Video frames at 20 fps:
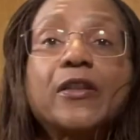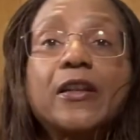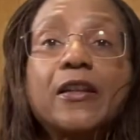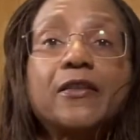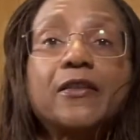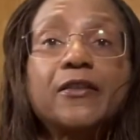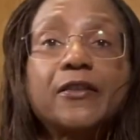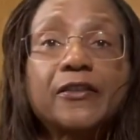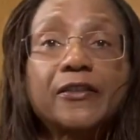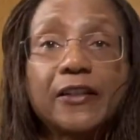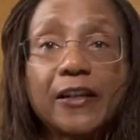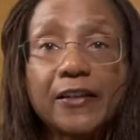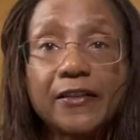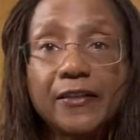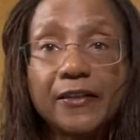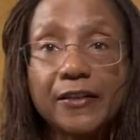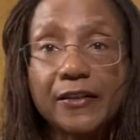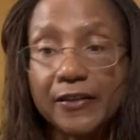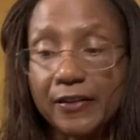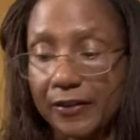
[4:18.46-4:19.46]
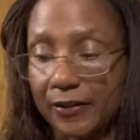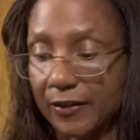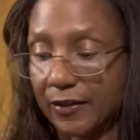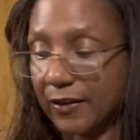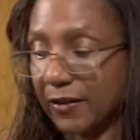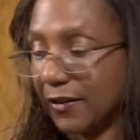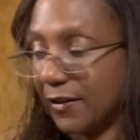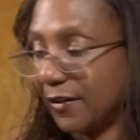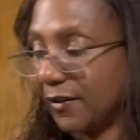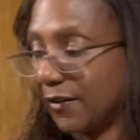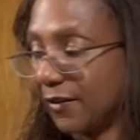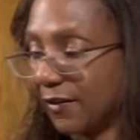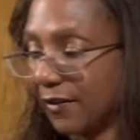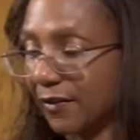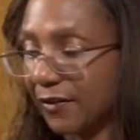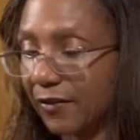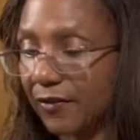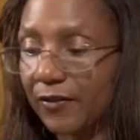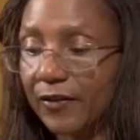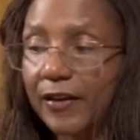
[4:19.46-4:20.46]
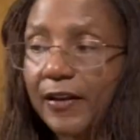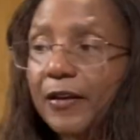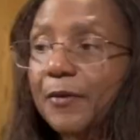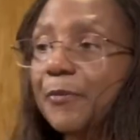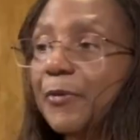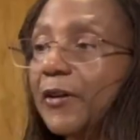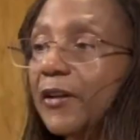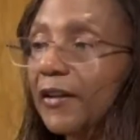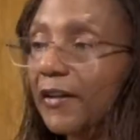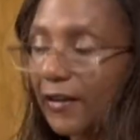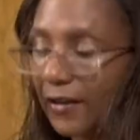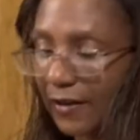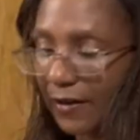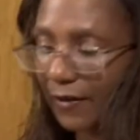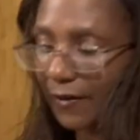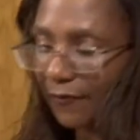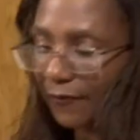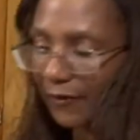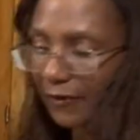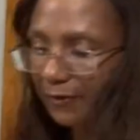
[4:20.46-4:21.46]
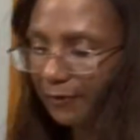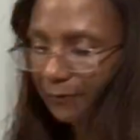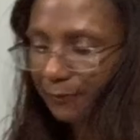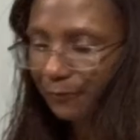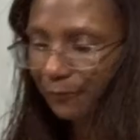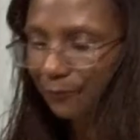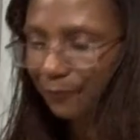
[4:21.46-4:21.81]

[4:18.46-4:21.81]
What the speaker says: it looks like this. Go ahead and put it in the oven